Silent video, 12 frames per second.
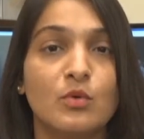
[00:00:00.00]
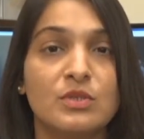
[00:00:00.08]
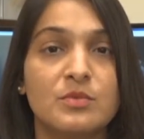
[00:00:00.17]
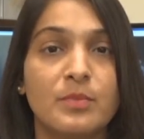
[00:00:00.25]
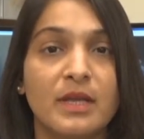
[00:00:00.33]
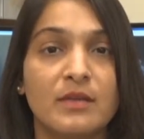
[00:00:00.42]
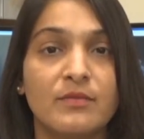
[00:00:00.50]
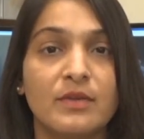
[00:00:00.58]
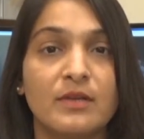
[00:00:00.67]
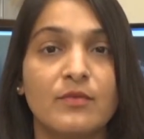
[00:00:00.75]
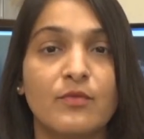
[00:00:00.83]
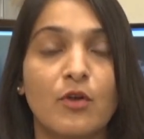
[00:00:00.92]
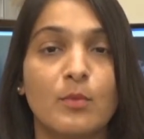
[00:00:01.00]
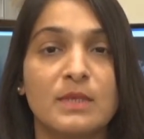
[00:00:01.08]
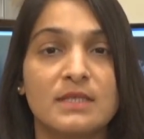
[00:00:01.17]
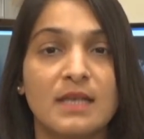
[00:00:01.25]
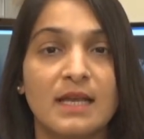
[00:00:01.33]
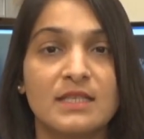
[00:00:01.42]
most benefit from
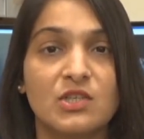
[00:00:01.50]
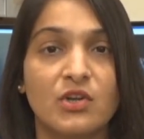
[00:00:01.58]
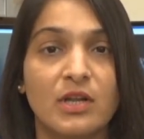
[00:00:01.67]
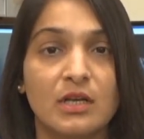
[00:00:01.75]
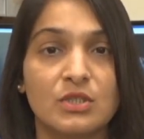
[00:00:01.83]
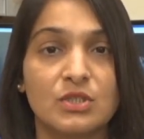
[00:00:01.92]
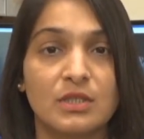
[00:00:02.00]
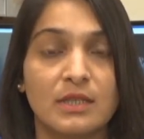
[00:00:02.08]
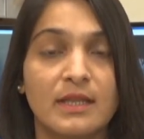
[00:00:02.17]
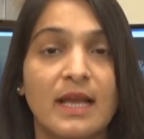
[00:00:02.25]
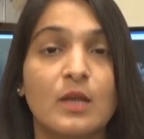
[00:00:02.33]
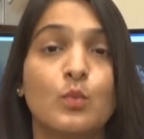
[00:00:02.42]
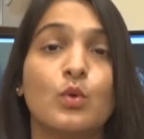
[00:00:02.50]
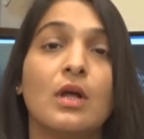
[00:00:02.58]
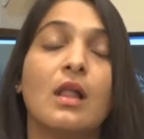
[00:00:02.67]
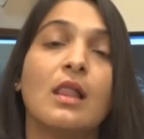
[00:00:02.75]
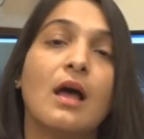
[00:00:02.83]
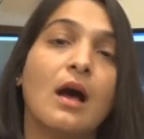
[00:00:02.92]
a size reduction that would
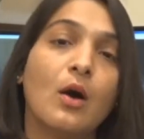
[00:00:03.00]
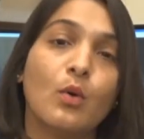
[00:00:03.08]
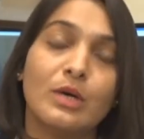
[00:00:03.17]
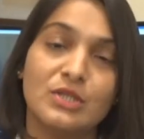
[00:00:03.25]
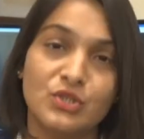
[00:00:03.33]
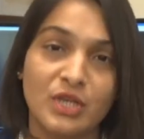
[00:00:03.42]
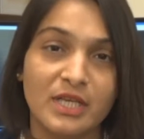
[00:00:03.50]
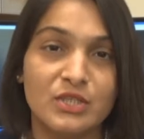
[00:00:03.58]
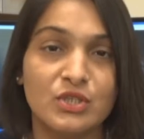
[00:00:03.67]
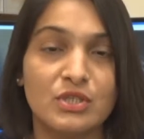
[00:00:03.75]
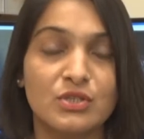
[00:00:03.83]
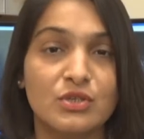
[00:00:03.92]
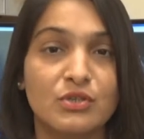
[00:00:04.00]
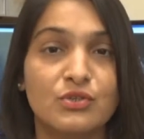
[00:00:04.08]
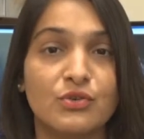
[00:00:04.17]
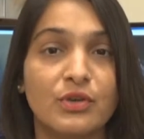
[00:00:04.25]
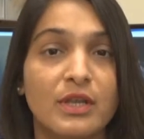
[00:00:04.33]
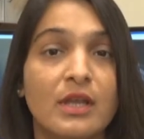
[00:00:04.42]
allow a change in
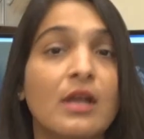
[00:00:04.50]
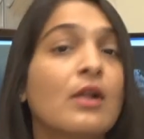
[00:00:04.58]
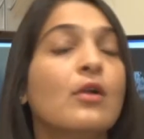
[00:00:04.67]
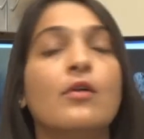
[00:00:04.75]
surgery